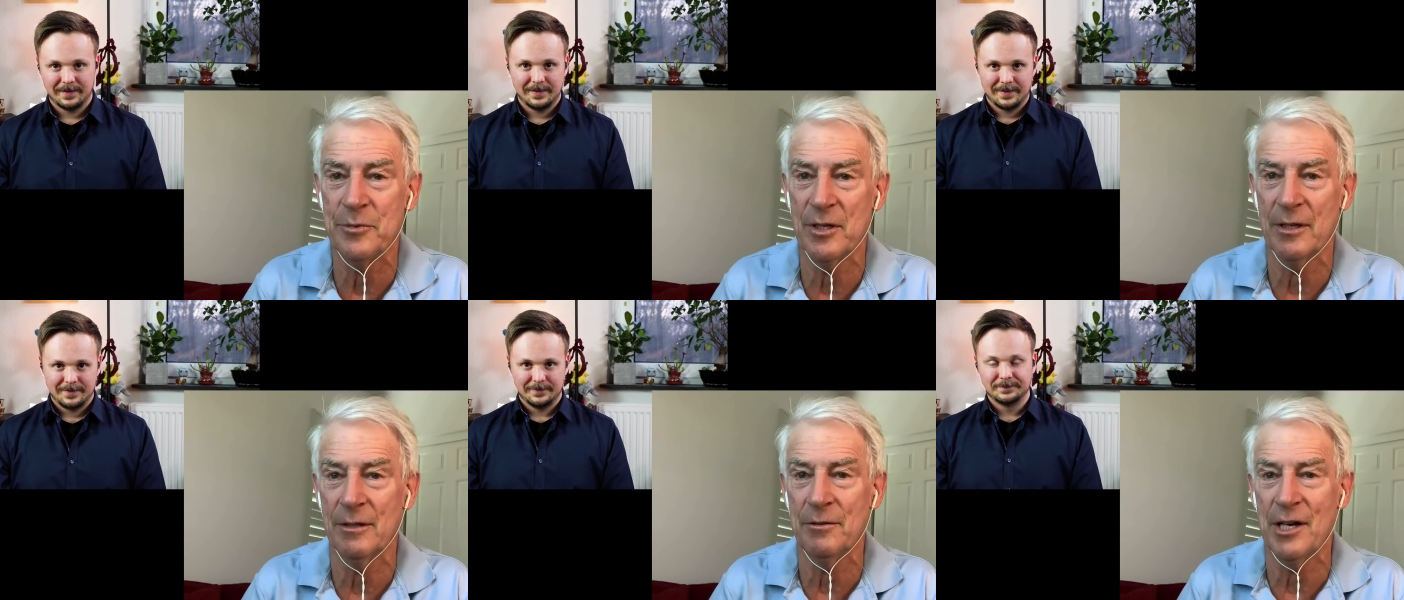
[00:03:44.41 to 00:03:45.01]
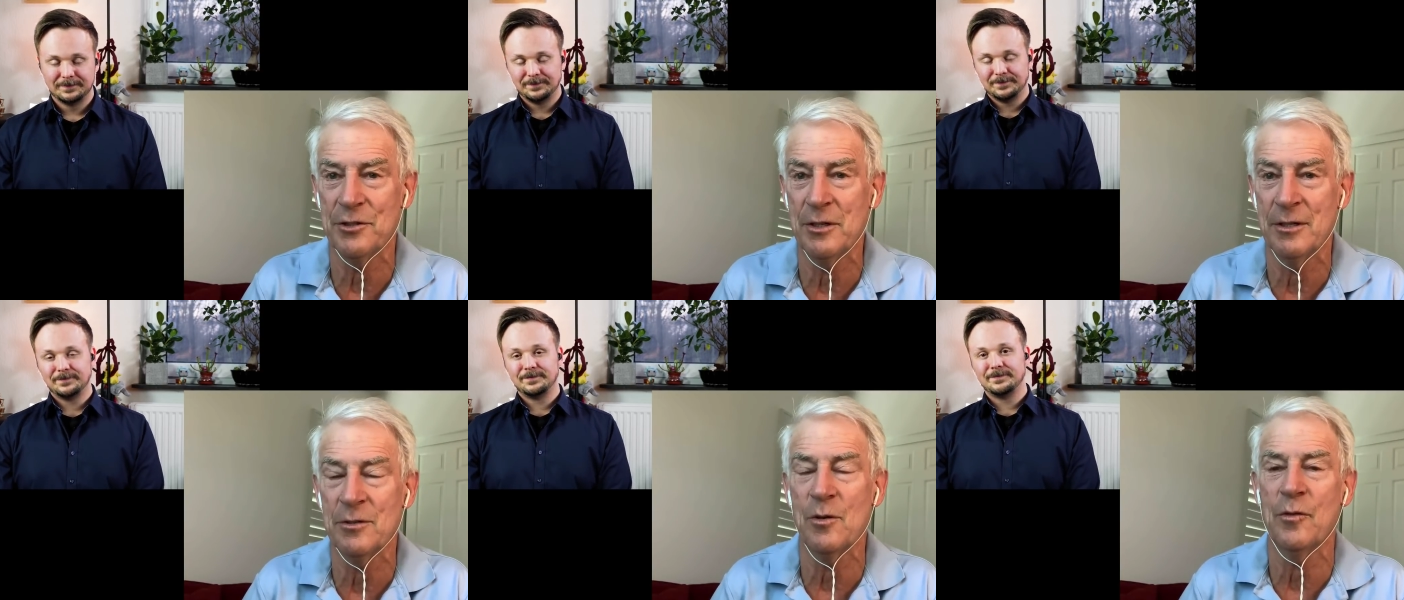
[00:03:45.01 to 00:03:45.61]
Speaker 1: Leipzig and Dresden
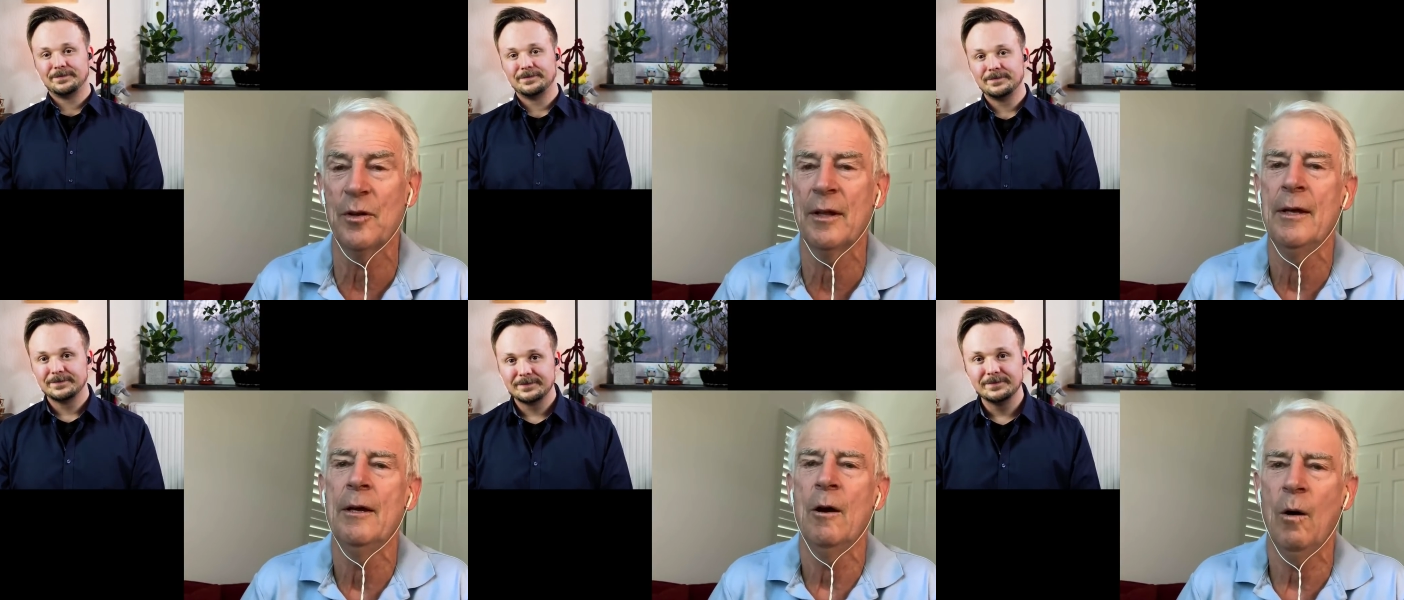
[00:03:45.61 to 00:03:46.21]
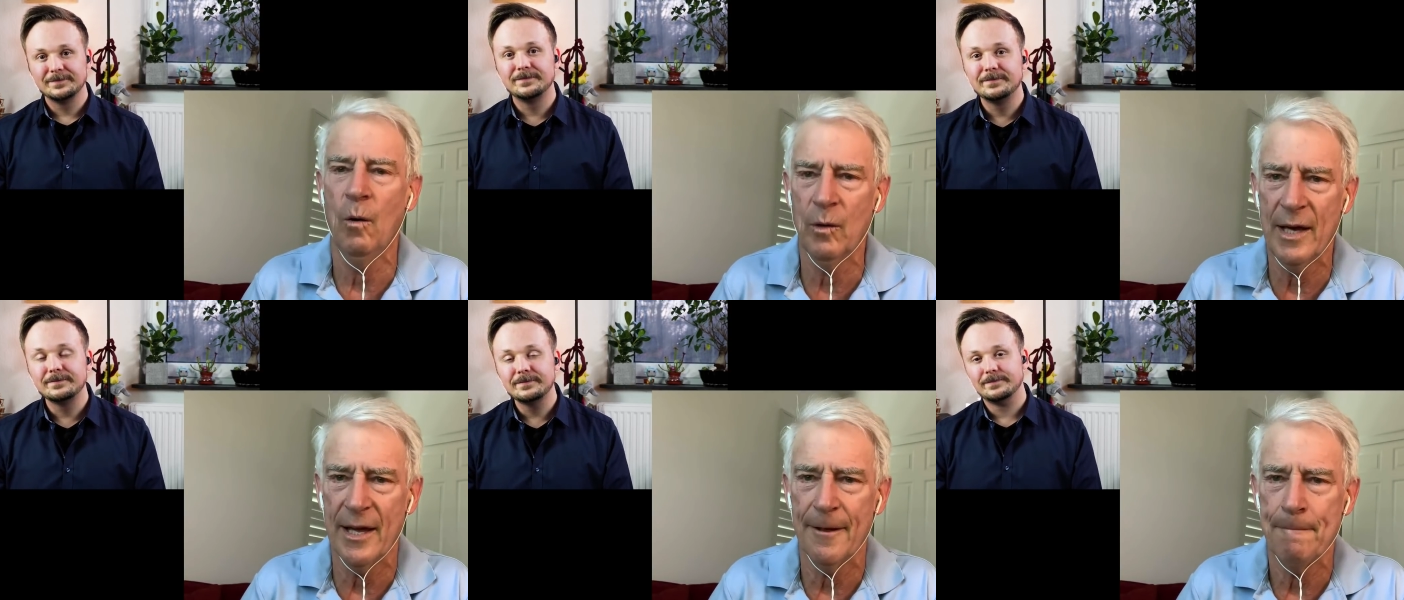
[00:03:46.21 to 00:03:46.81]
and so forth.
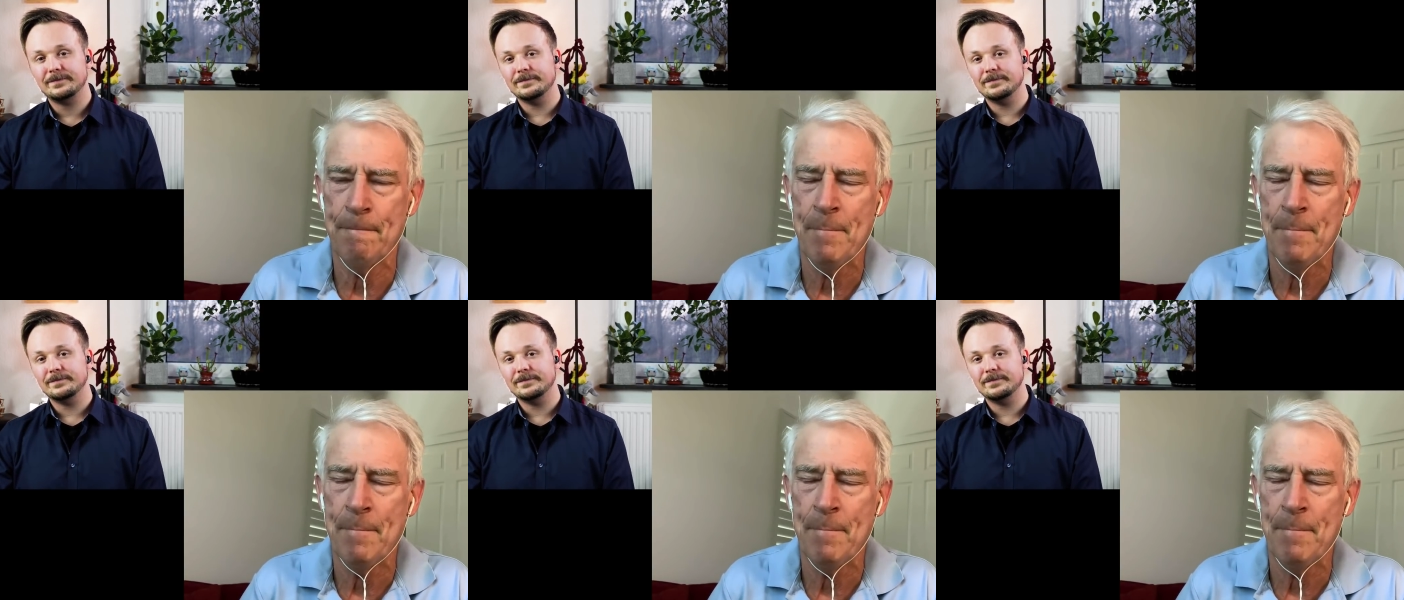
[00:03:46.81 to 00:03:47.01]
Okay.